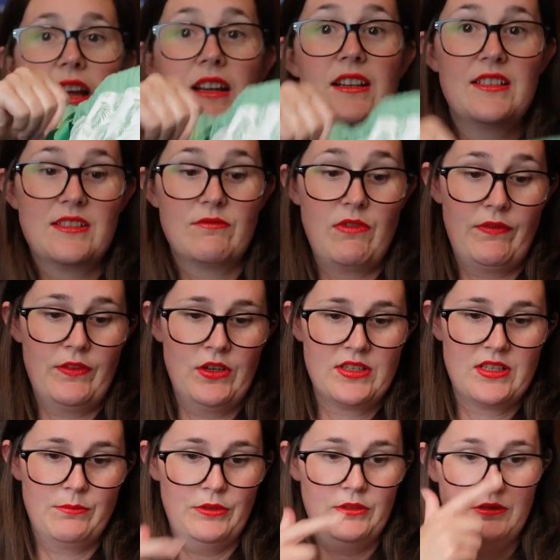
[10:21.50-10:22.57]
and it's
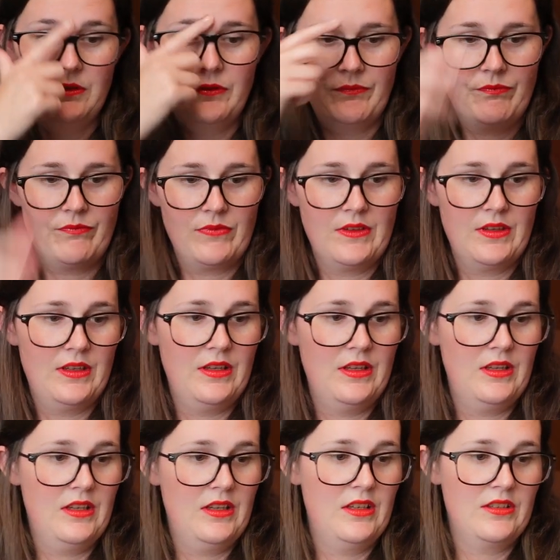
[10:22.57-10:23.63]
reversible.
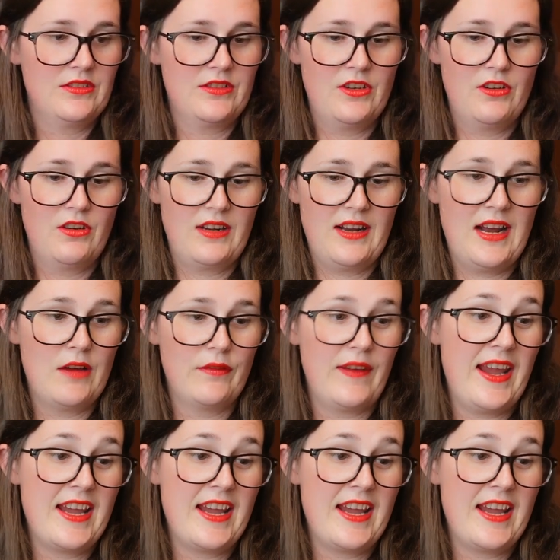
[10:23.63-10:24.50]
So you could have